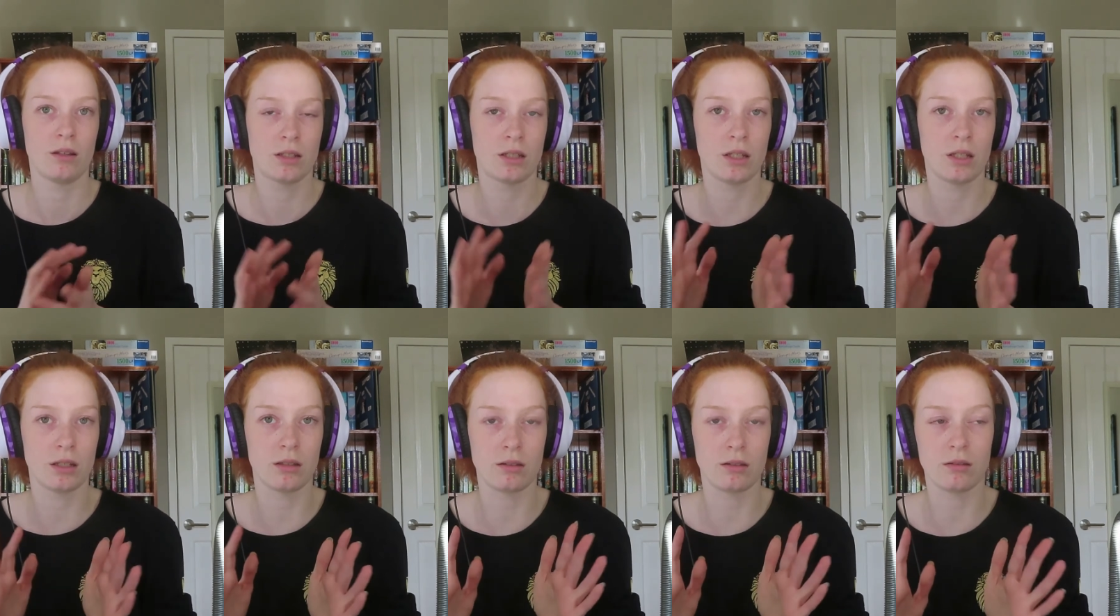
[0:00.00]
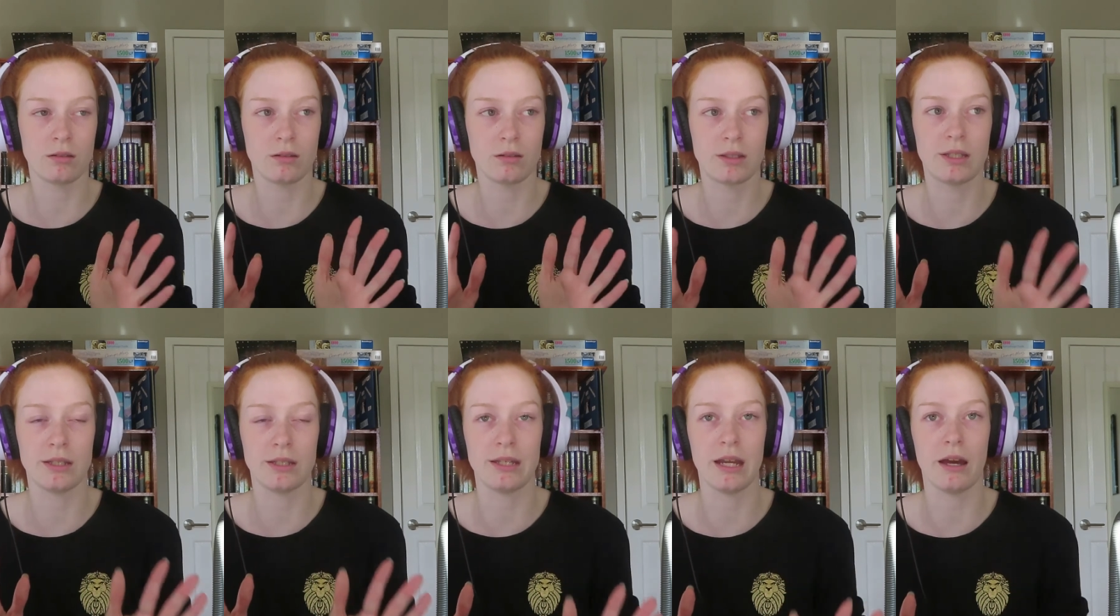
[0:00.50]
to
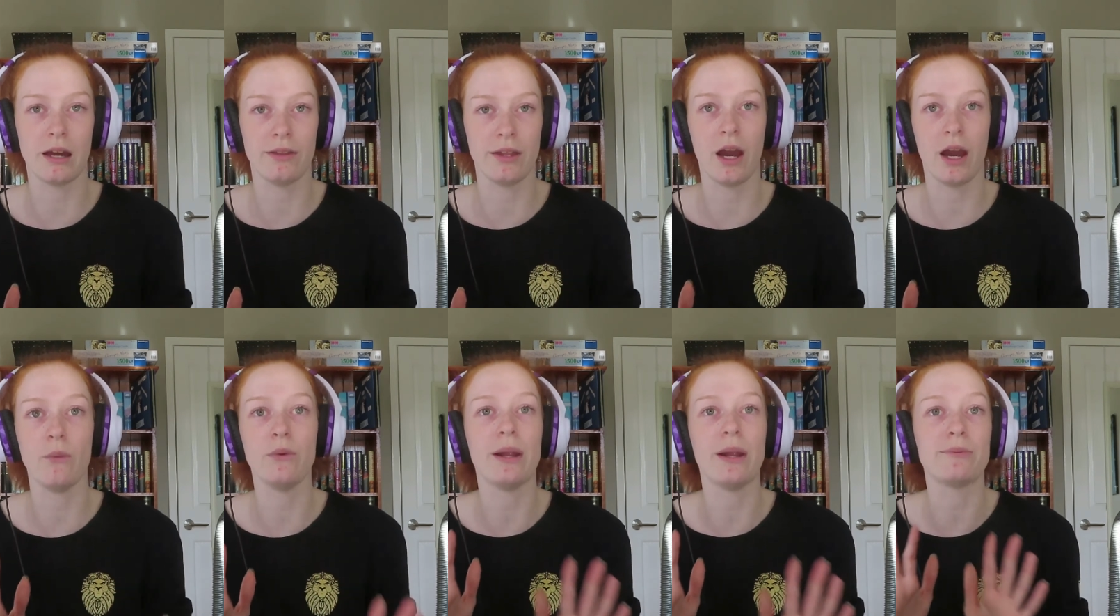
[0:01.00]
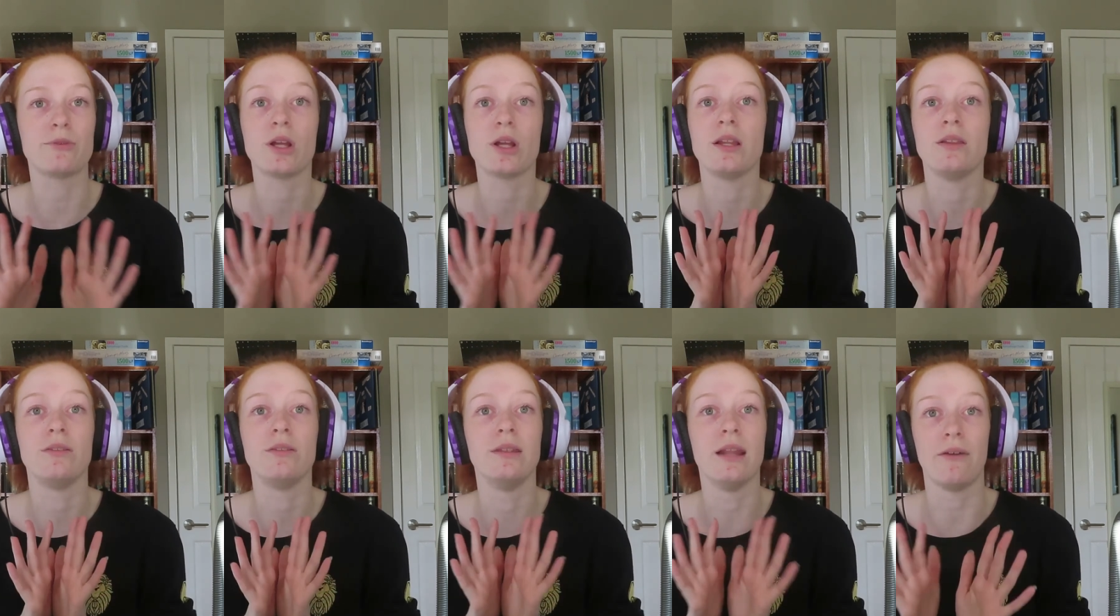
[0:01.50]
sit down there. I would
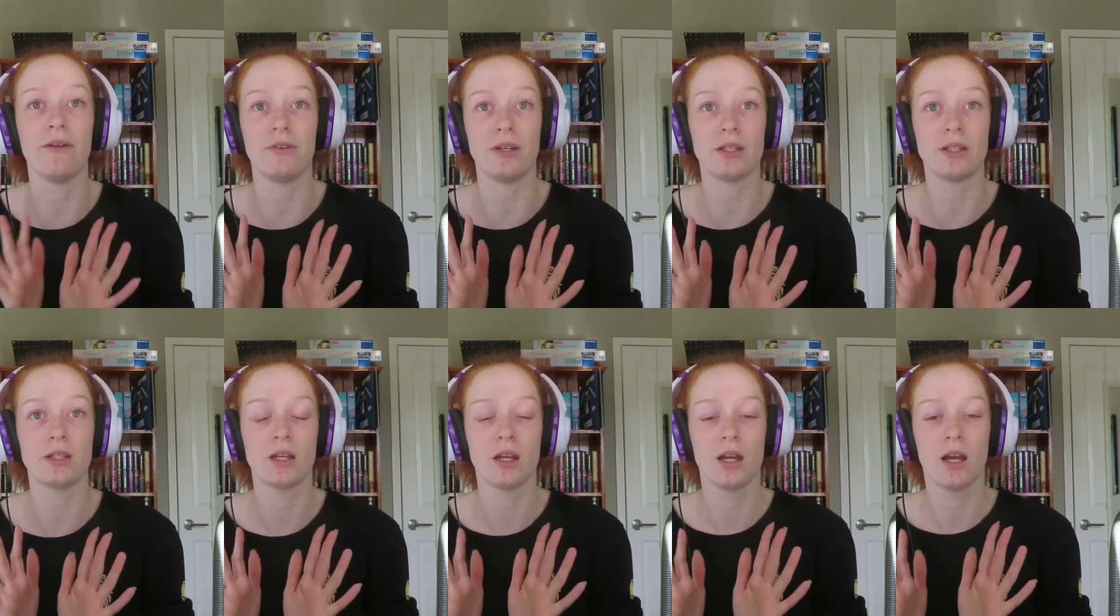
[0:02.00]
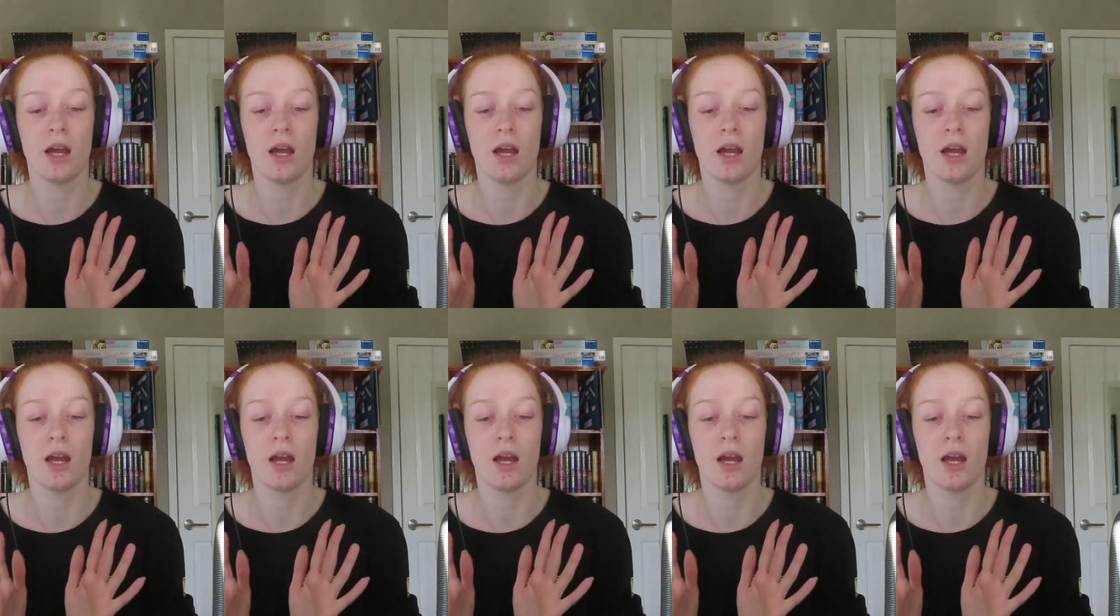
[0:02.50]
absolutely love it.